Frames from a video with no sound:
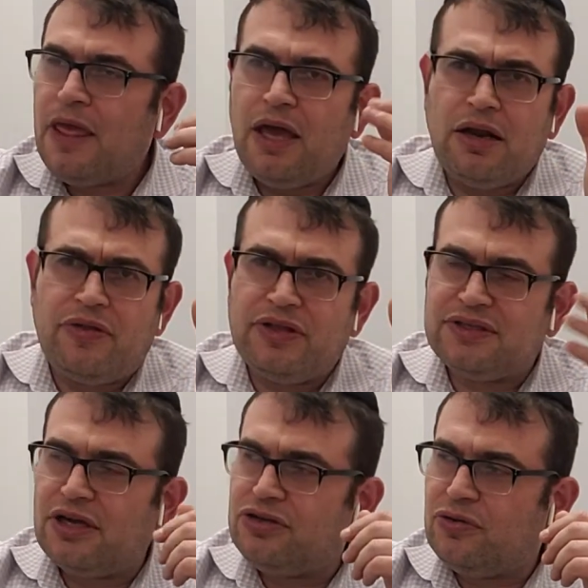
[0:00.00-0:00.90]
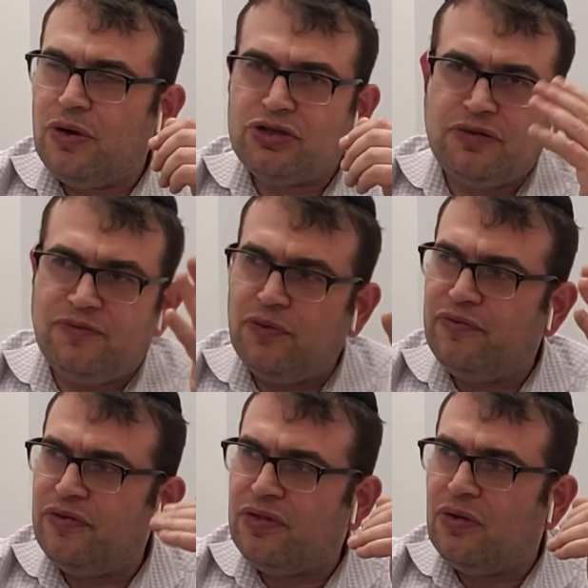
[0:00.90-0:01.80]
Another discussion question, food
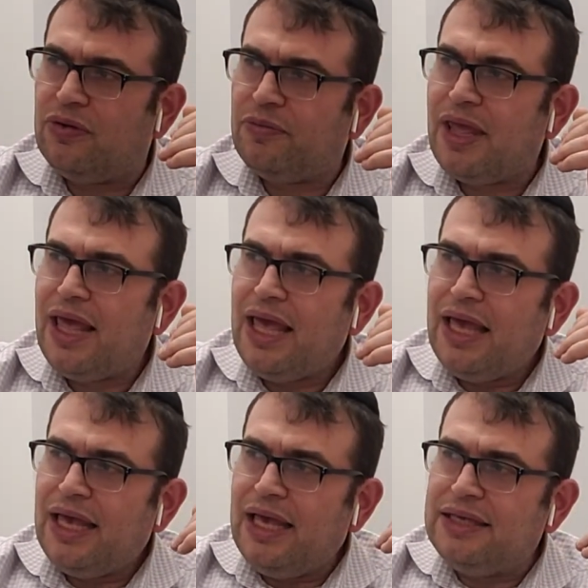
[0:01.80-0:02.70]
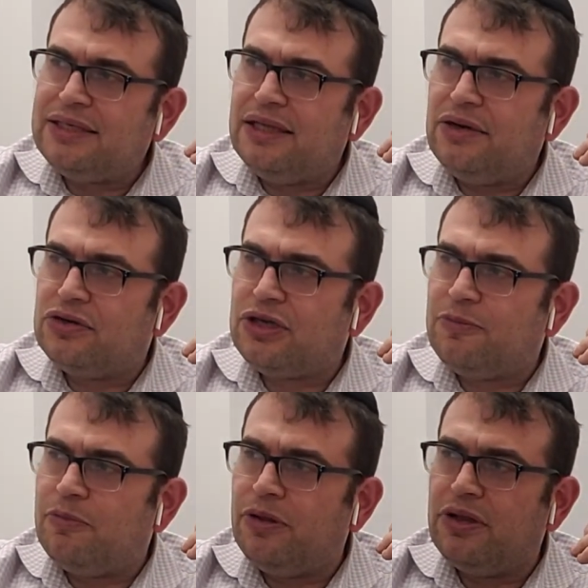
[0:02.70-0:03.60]
for thought. Is leadership
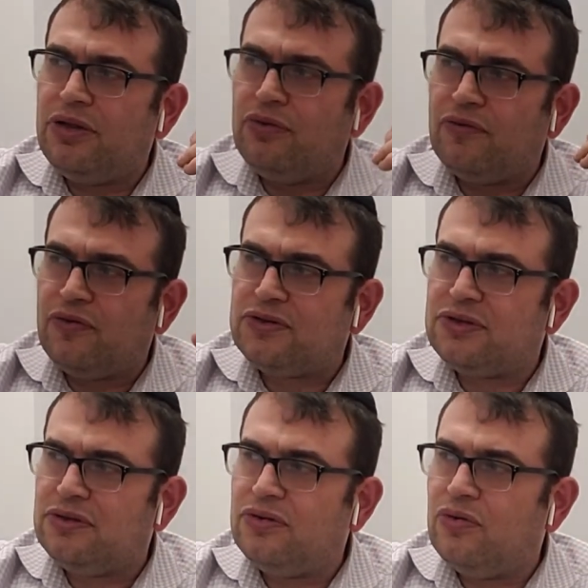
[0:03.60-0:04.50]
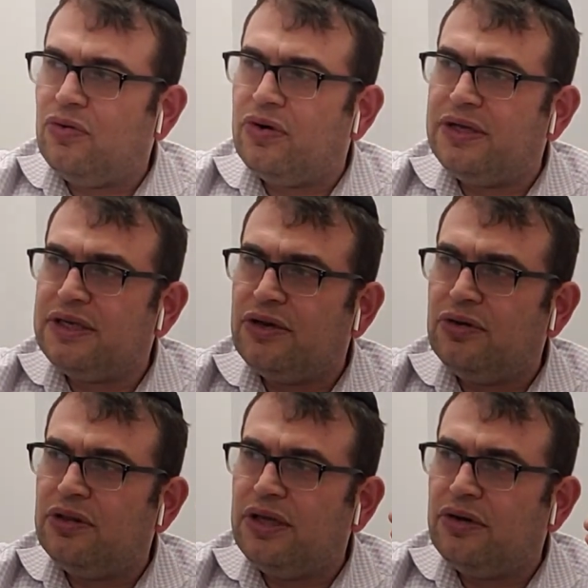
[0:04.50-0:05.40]
ability universal, or is a
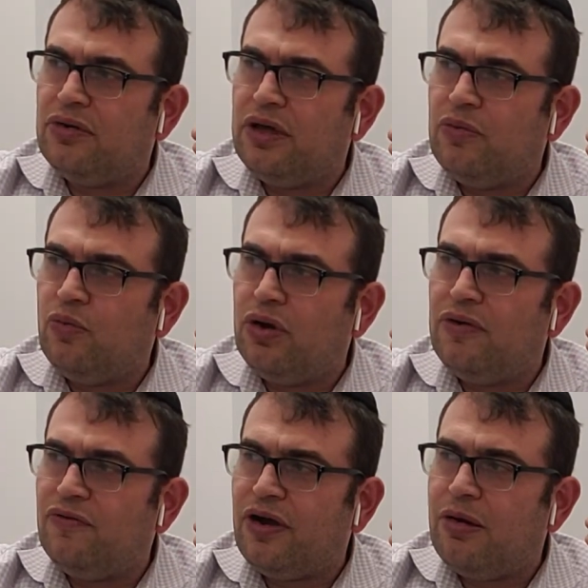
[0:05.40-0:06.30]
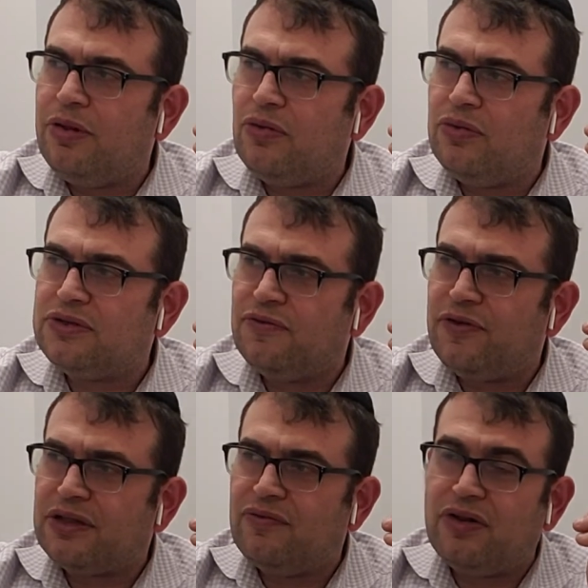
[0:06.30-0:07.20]
good leader in one environment also
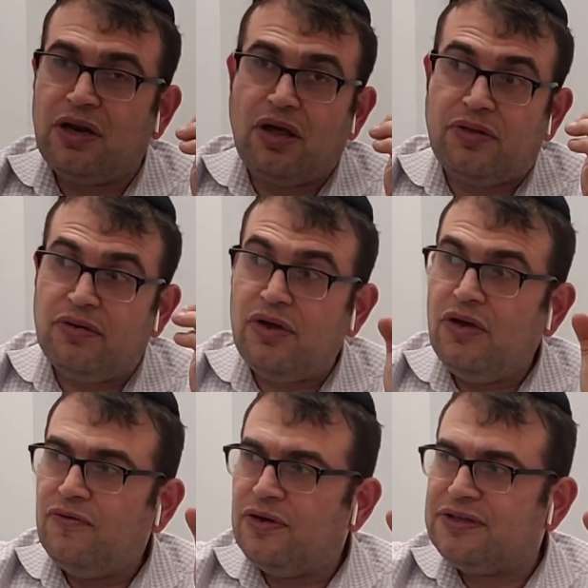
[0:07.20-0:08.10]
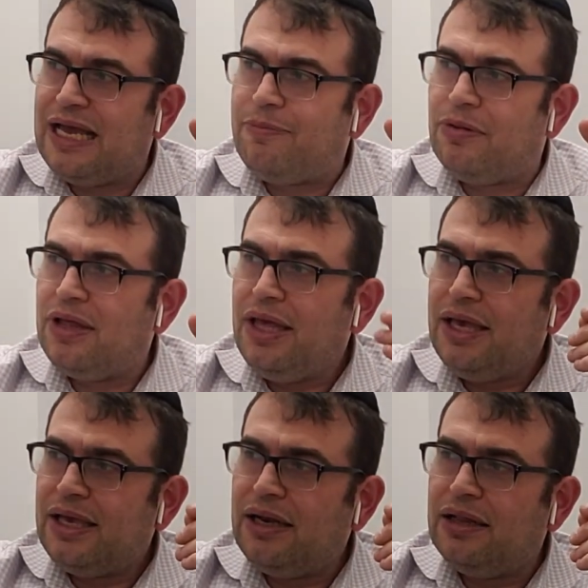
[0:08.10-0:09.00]
effective in another? For example,
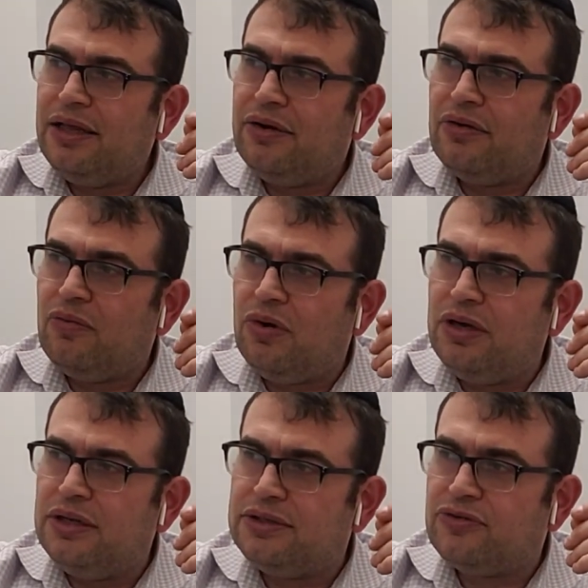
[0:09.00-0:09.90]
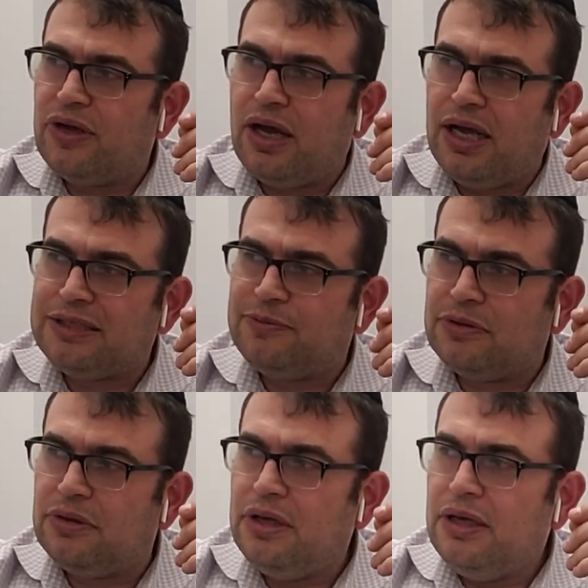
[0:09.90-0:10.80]
can a leader in one industry, a
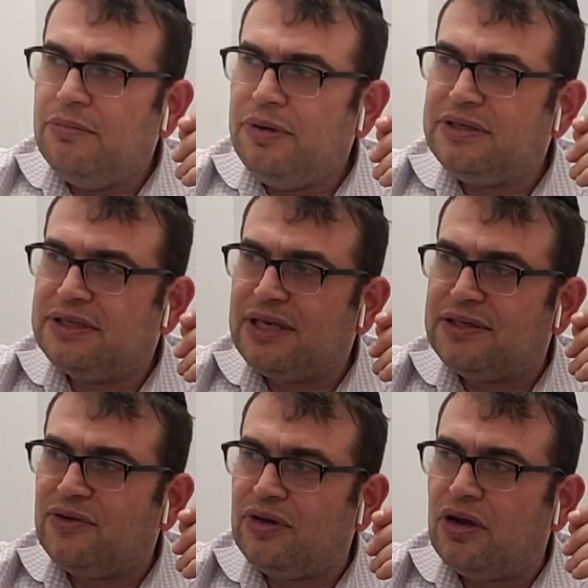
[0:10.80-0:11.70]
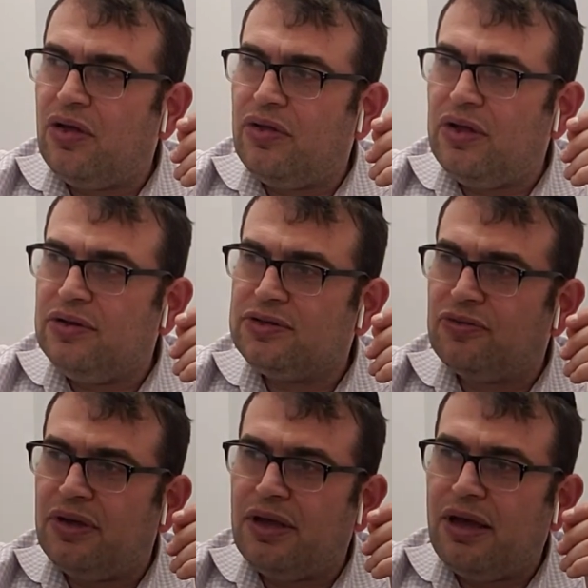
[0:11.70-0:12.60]
hospital, be successful in another
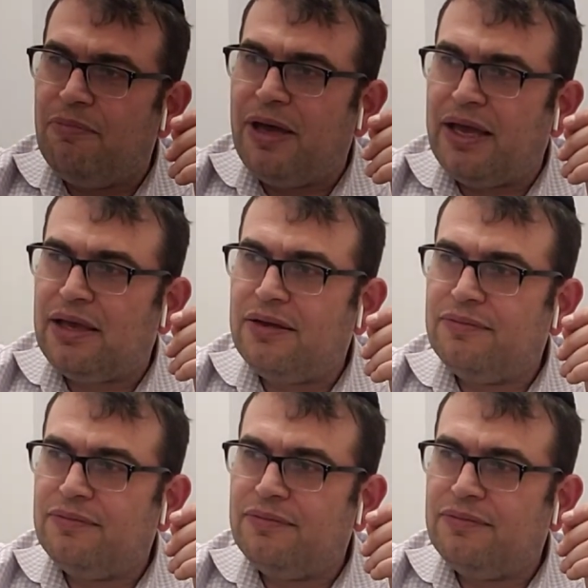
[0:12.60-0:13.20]
industry, a bank?